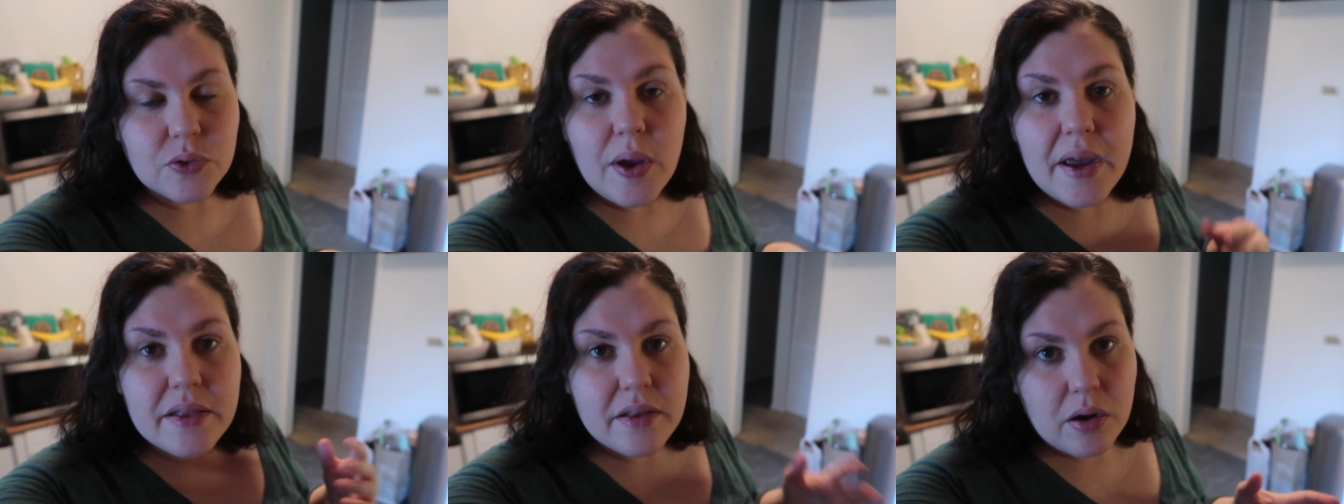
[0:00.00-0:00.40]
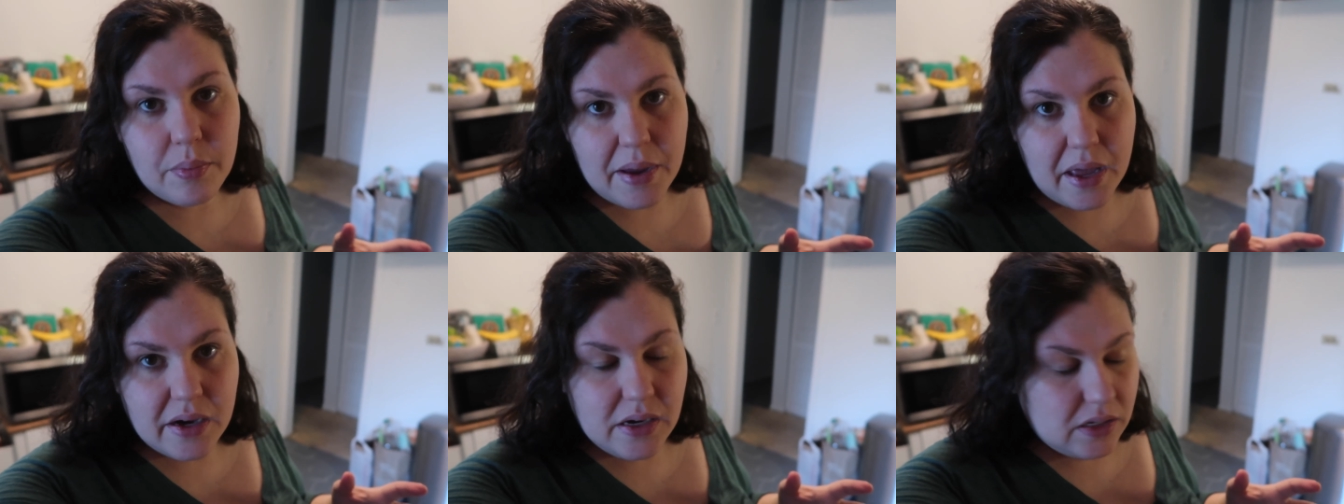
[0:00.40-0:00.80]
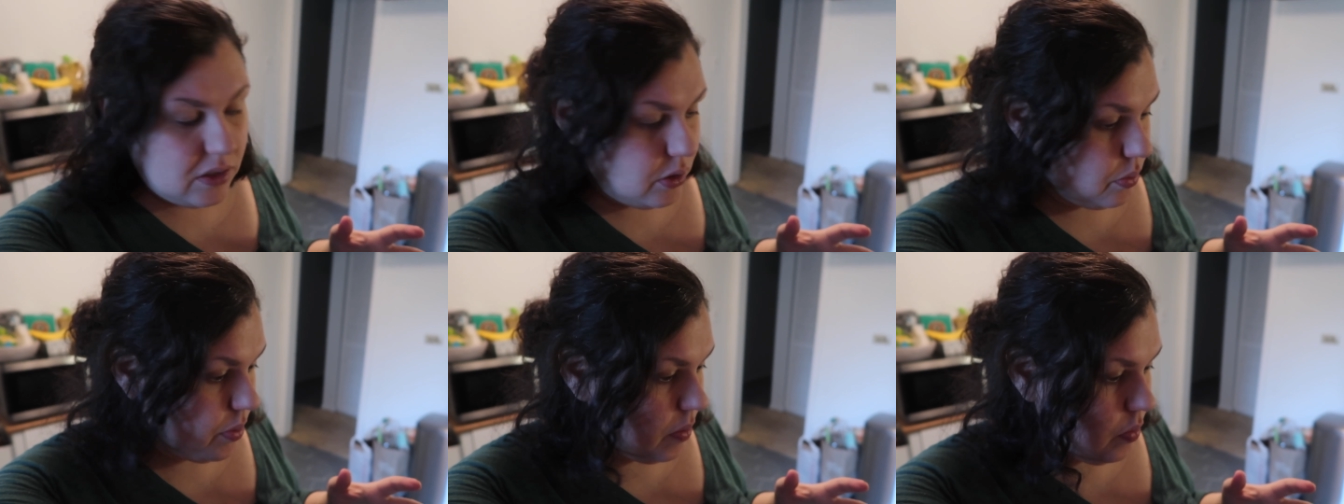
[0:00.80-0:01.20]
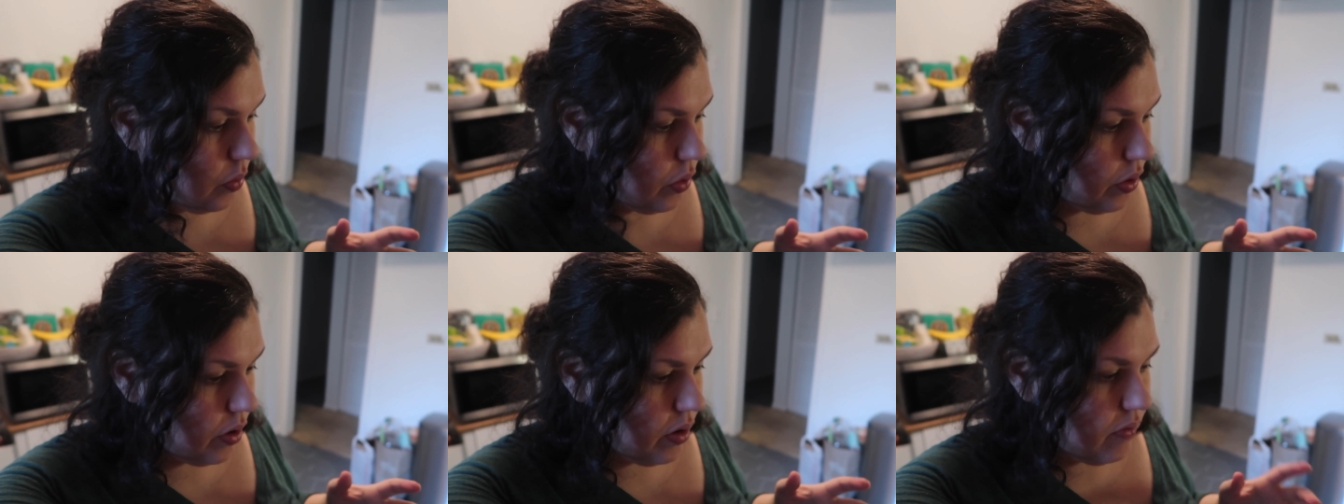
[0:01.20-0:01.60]
So I ended up adding a little bit
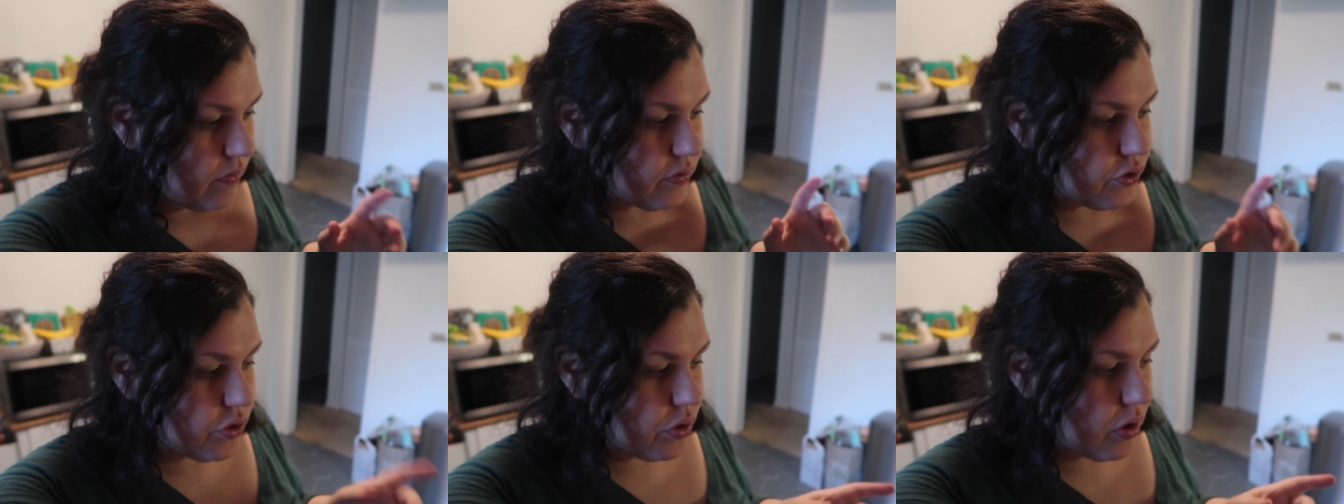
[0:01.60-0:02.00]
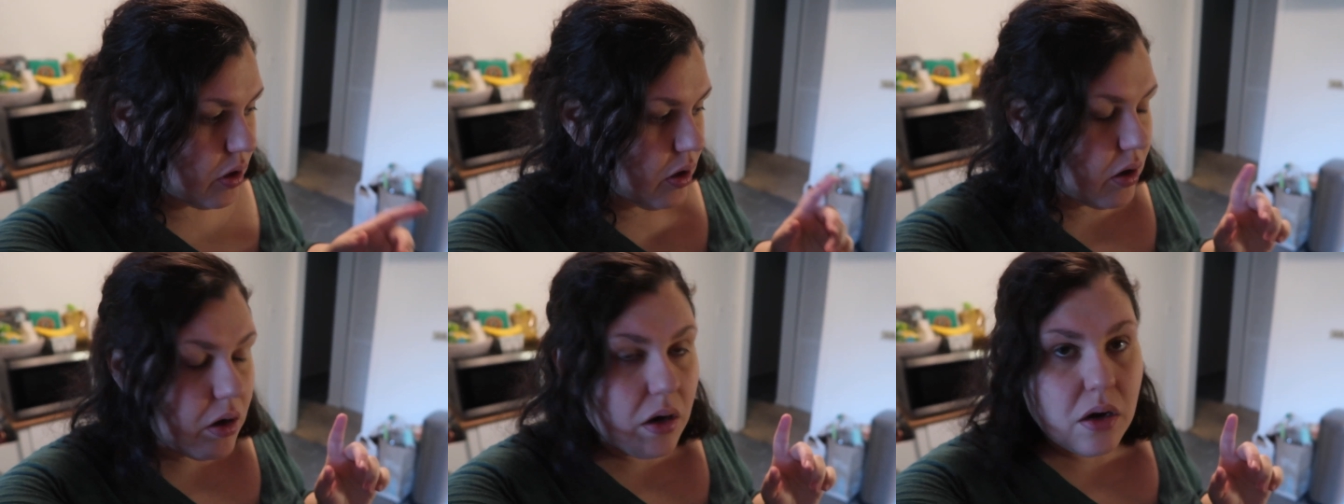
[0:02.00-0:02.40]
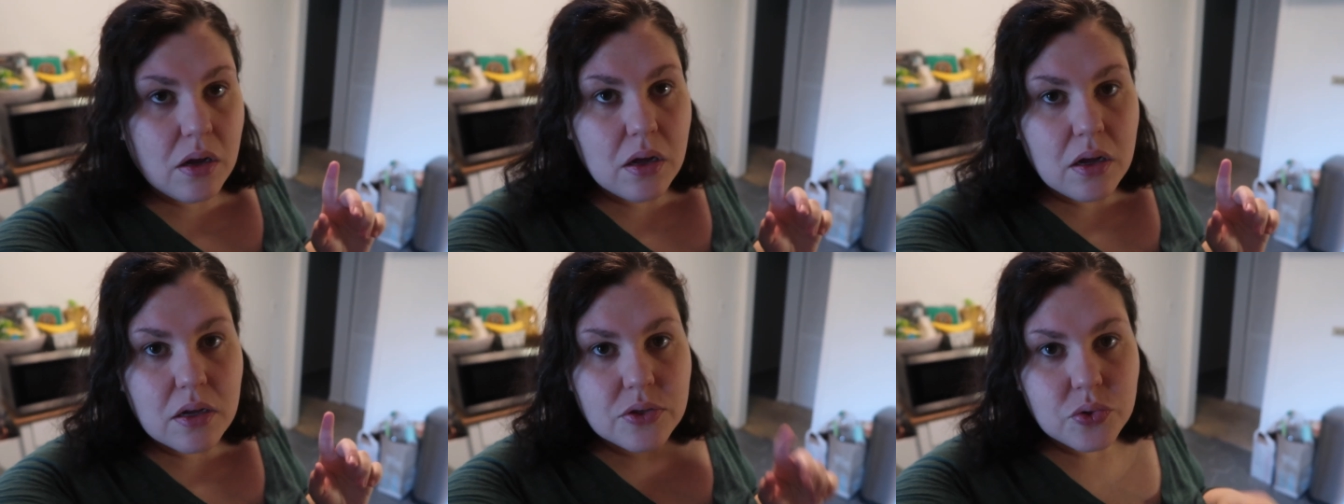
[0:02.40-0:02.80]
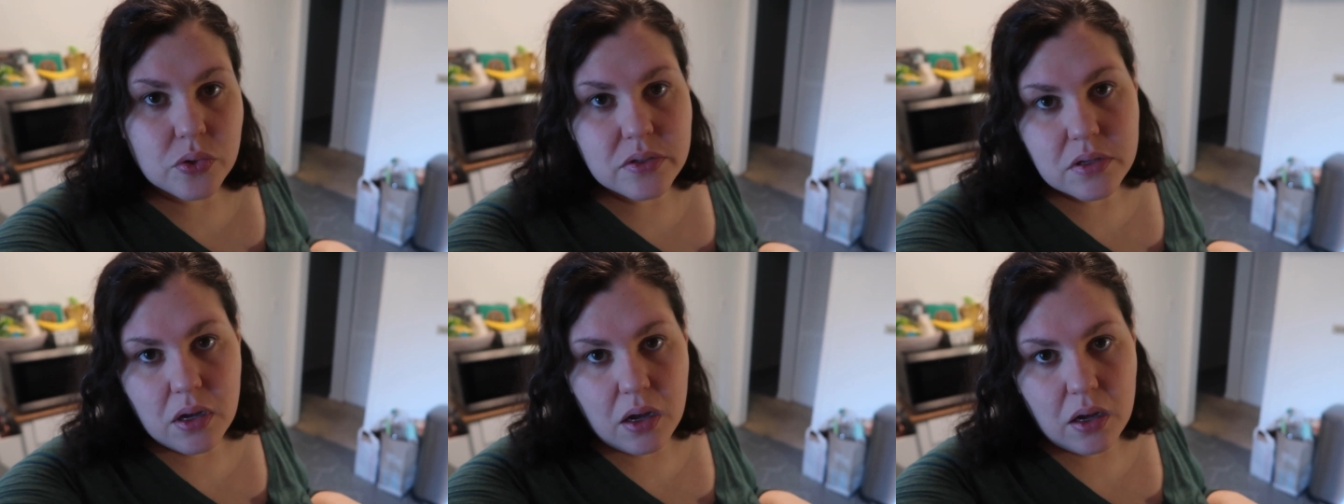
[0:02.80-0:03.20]
more of sugar, soy
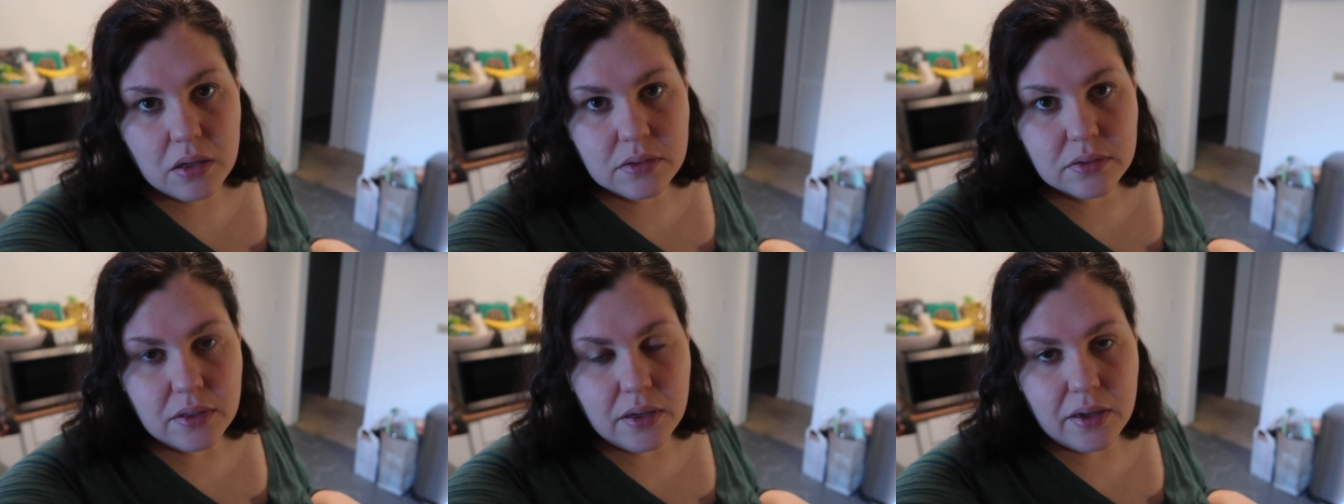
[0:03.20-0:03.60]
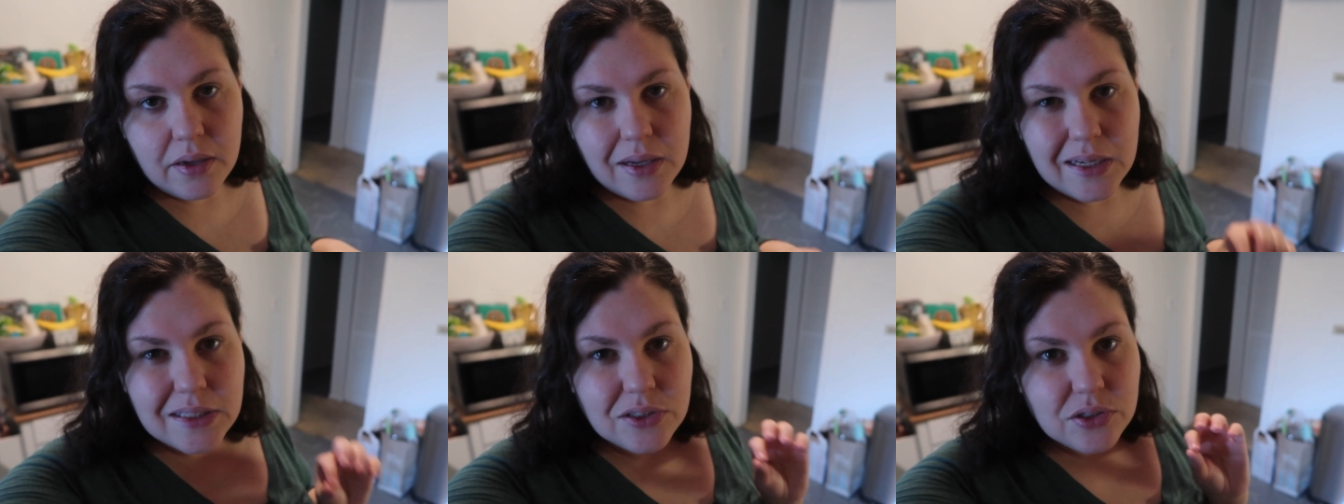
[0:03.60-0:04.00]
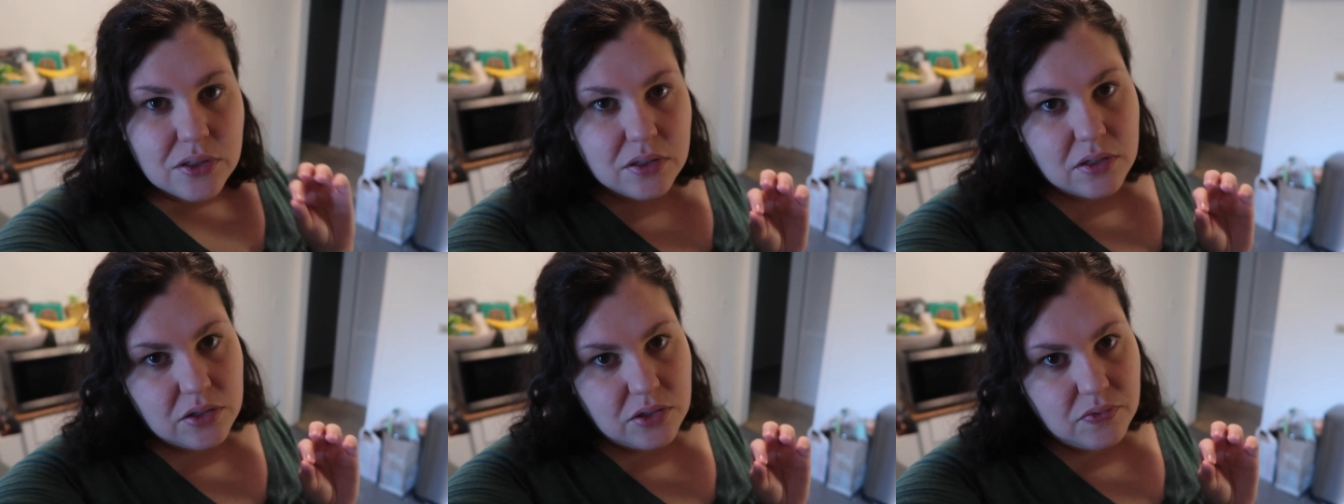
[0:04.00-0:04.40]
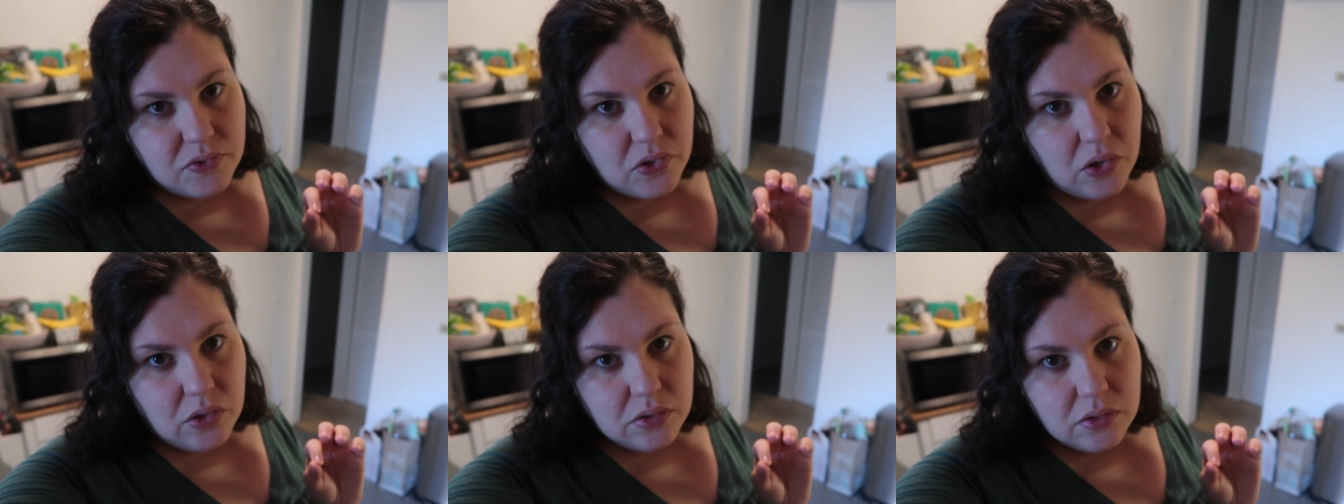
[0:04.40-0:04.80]
sauce, and just a touch of
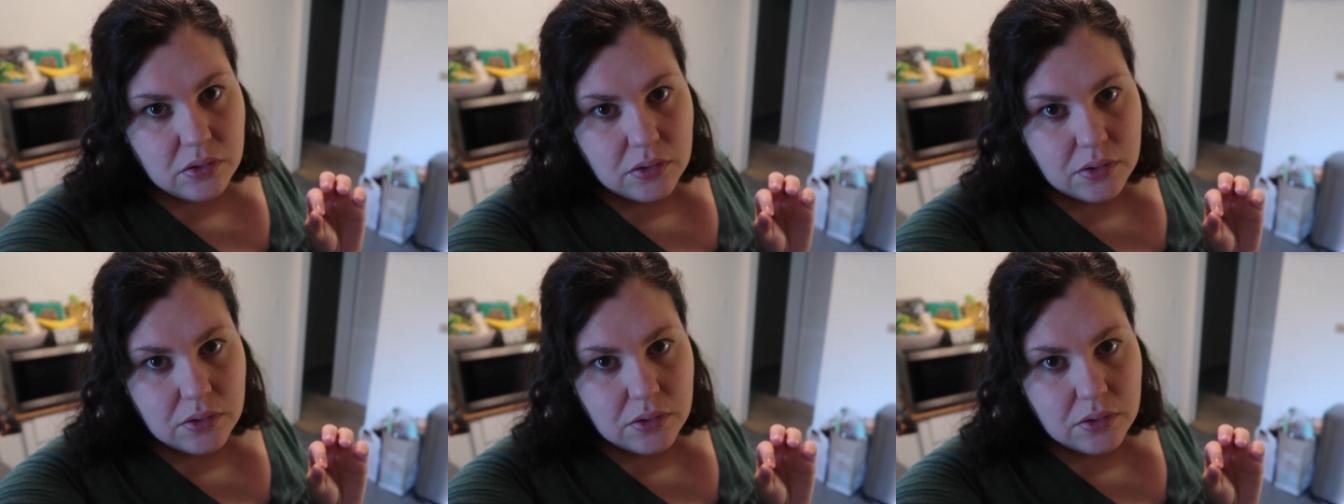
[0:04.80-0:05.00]
salt.